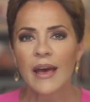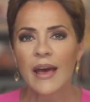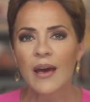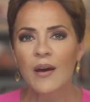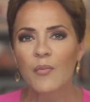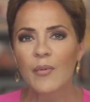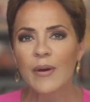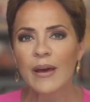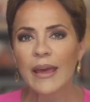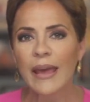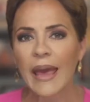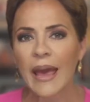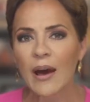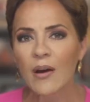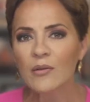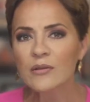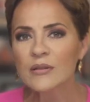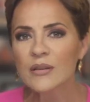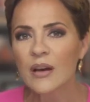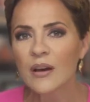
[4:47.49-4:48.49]
And we
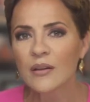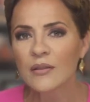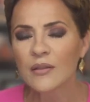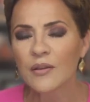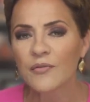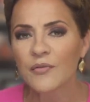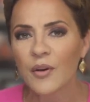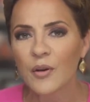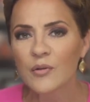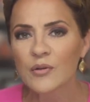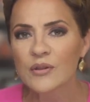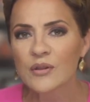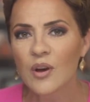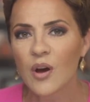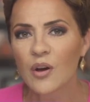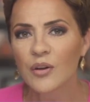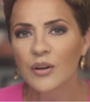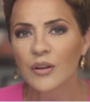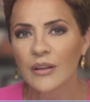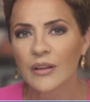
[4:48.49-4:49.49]
count the votes
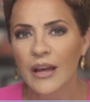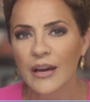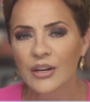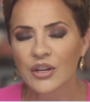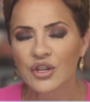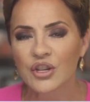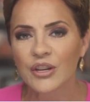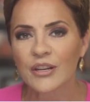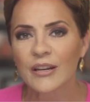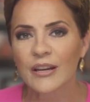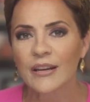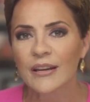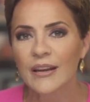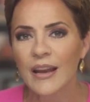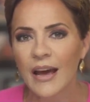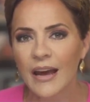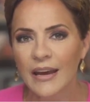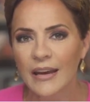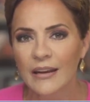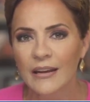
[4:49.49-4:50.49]
on election
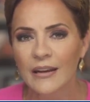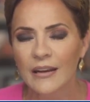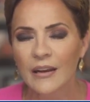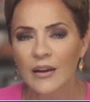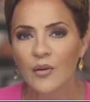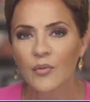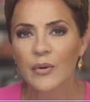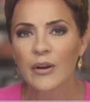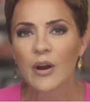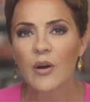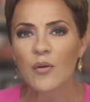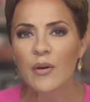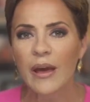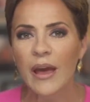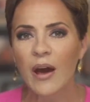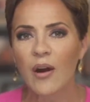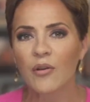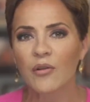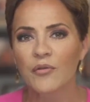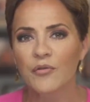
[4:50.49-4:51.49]
night. We don't
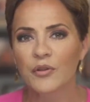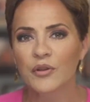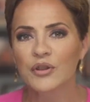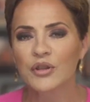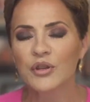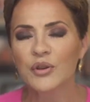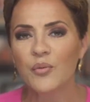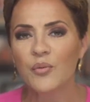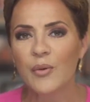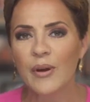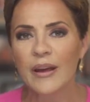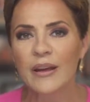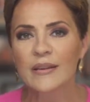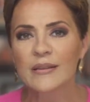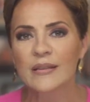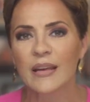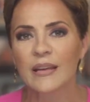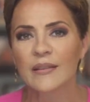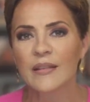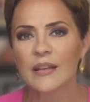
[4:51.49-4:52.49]
count for 2
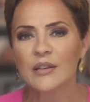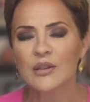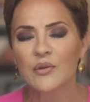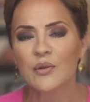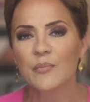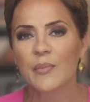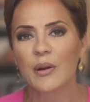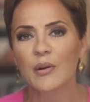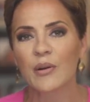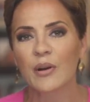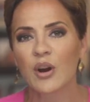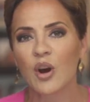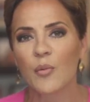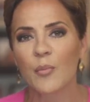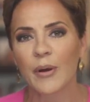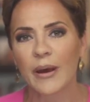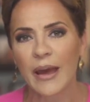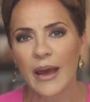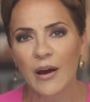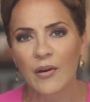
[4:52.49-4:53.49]
weeks like they do in
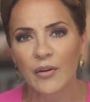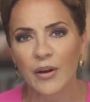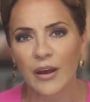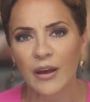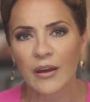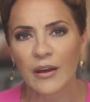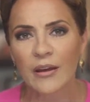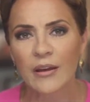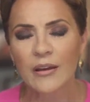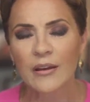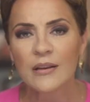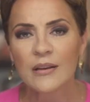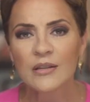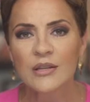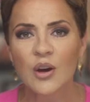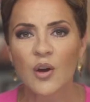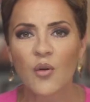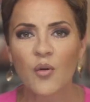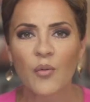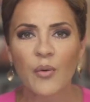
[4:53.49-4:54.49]
Maricopa County.
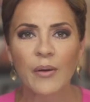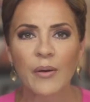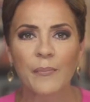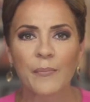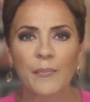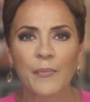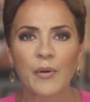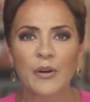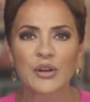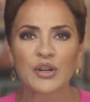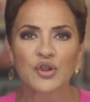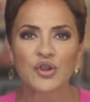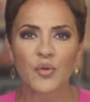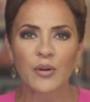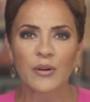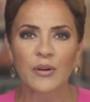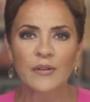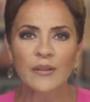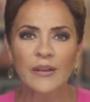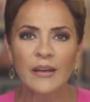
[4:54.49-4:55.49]
So we
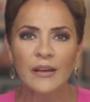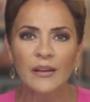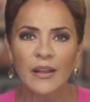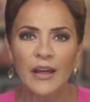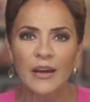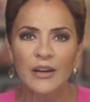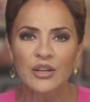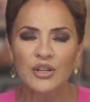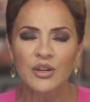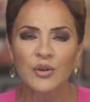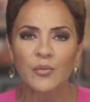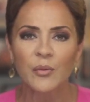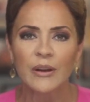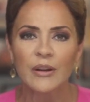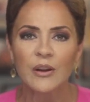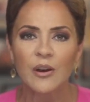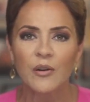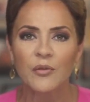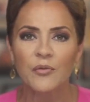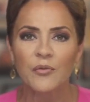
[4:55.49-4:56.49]
shorten the election
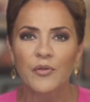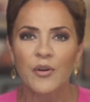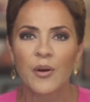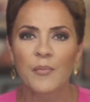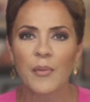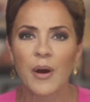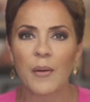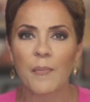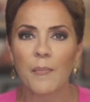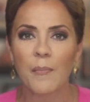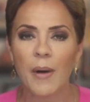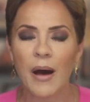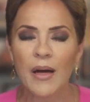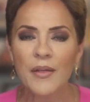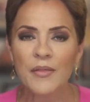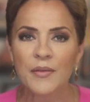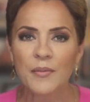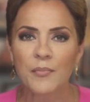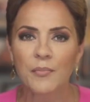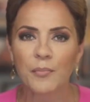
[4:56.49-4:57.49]
window from a
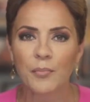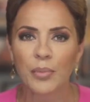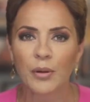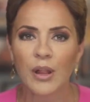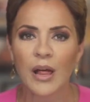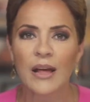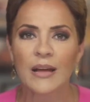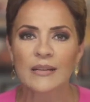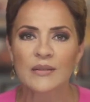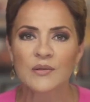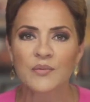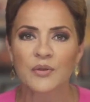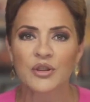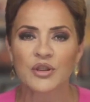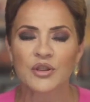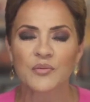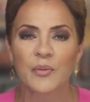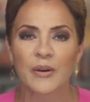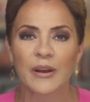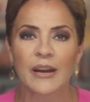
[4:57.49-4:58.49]
month plus,
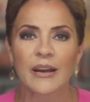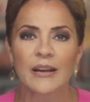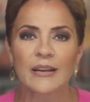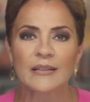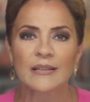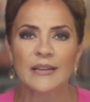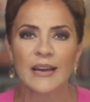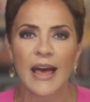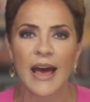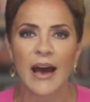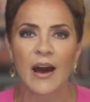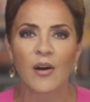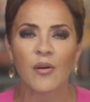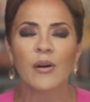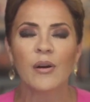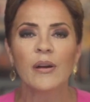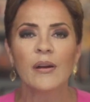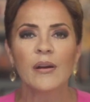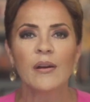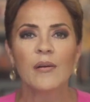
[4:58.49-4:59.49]
which is what it is
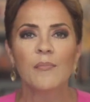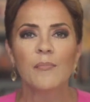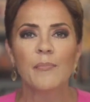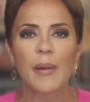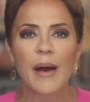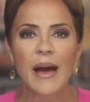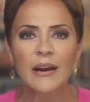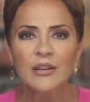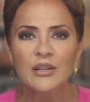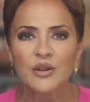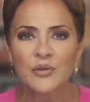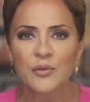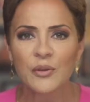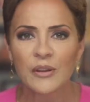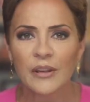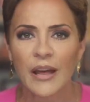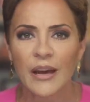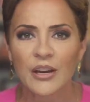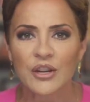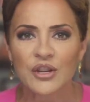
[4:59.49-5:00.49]
now, back to
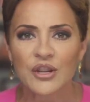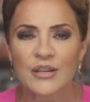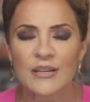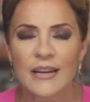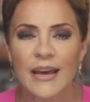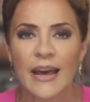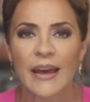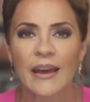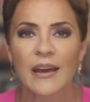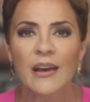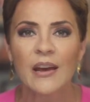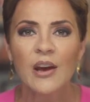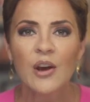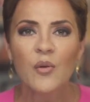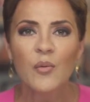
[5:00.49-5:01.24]
Election Day.